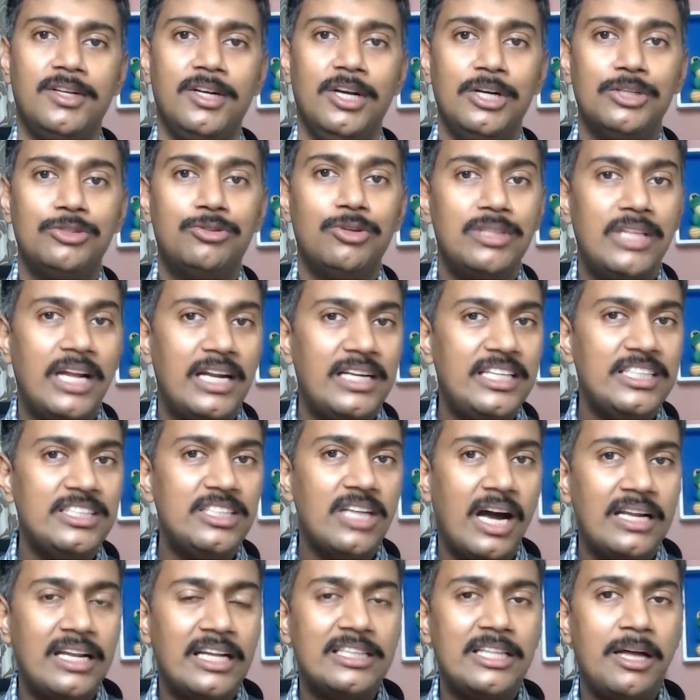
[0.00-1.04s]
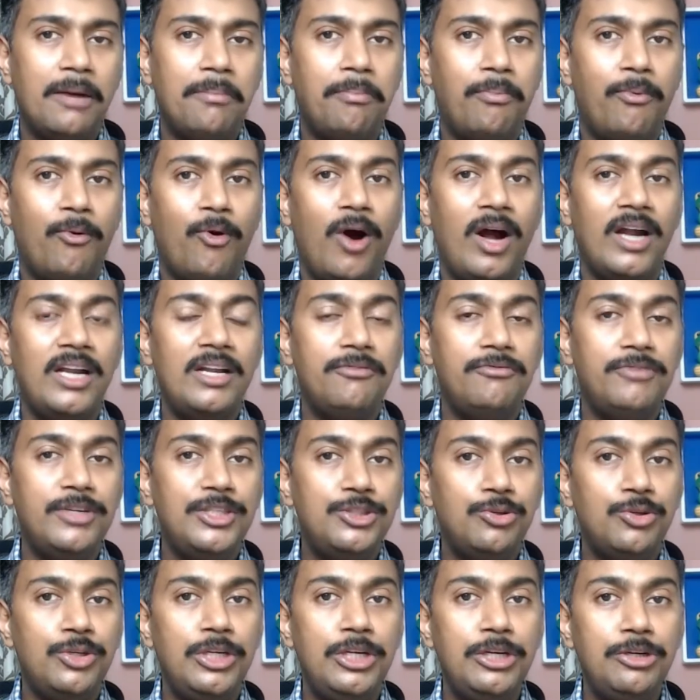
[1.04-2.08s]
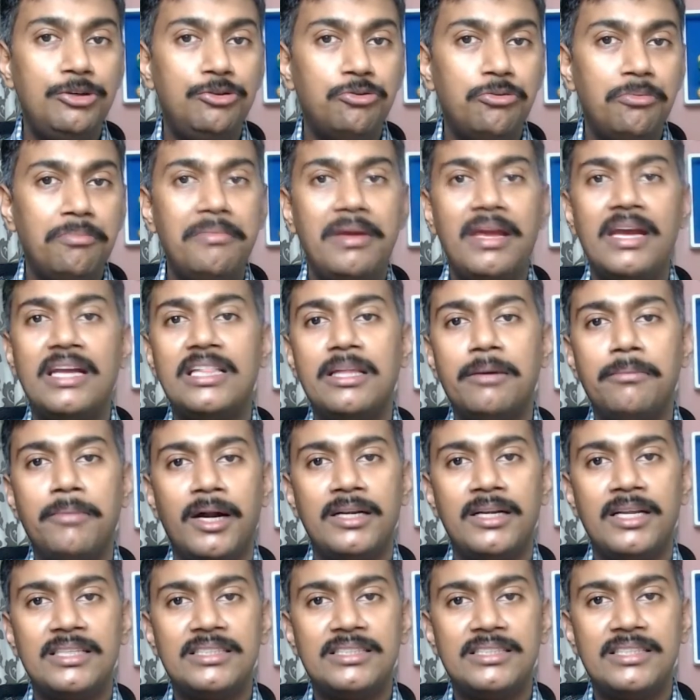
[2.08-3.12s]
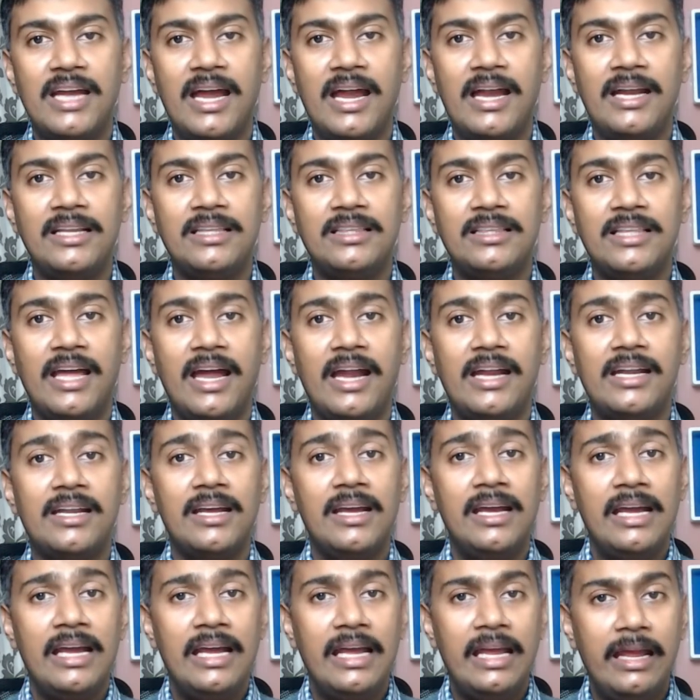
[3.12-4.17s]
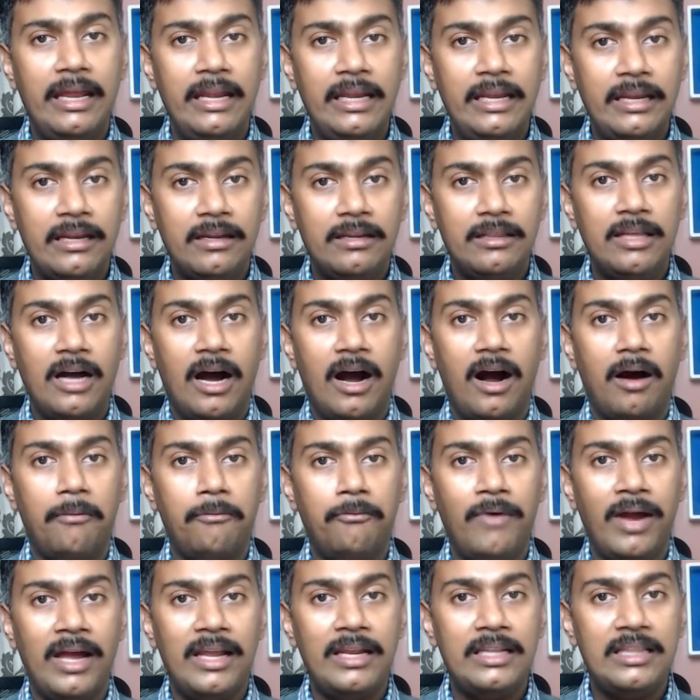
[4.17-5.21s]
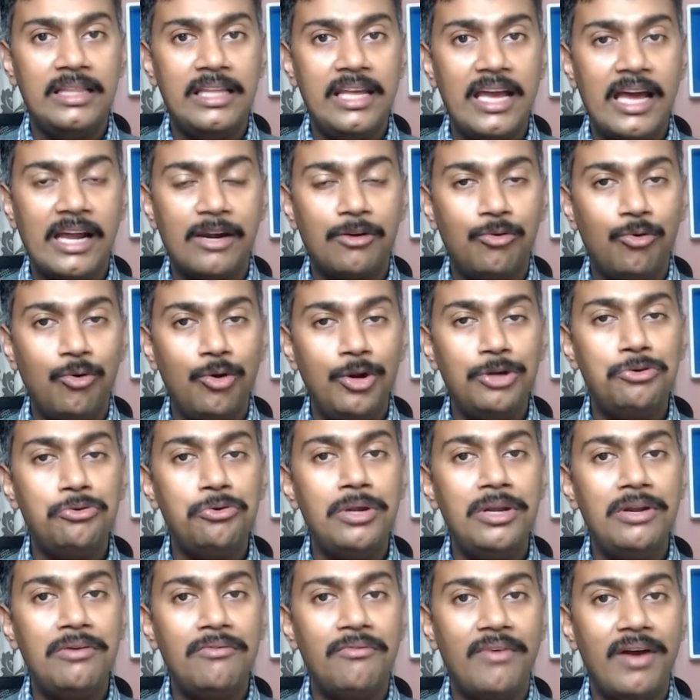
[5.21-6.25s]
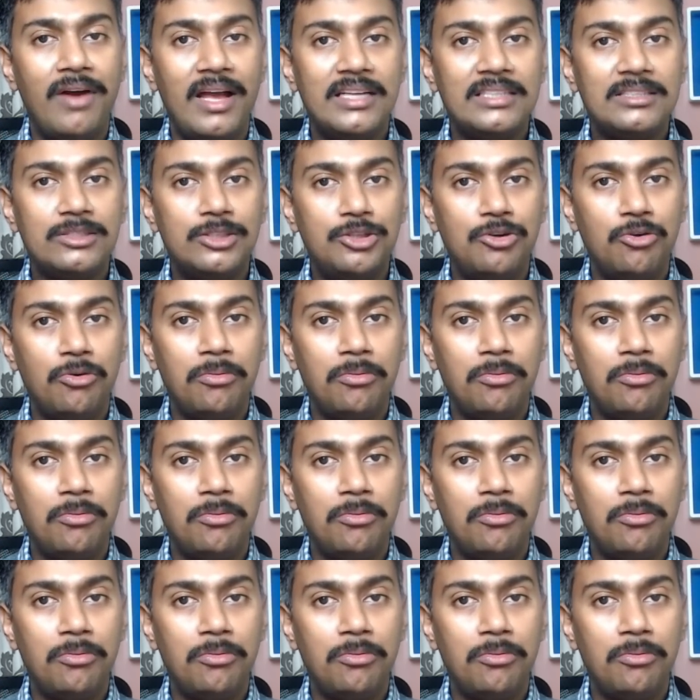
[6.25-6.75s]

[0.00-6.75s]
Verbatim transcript: So that is another point which you need to make them understand, that in the when they are going to invest your